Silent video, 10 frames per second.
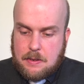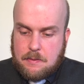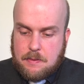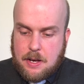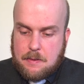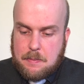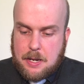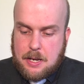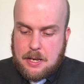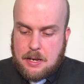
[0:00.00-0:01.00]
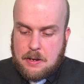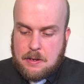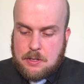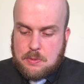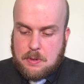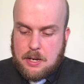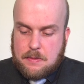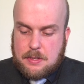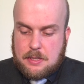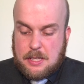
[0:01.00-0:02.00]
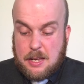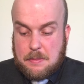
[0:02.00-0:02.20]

5 pi on 12 is the same